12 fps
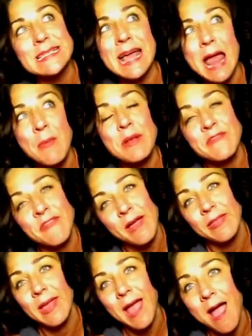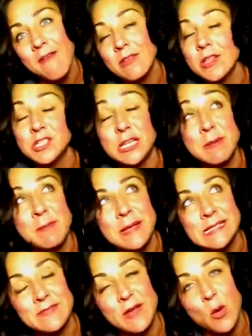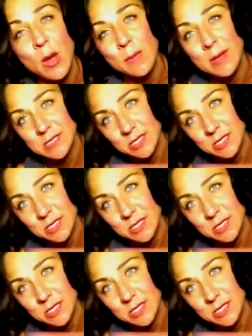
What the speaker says: is that I would finally have a legitimate piece of equipment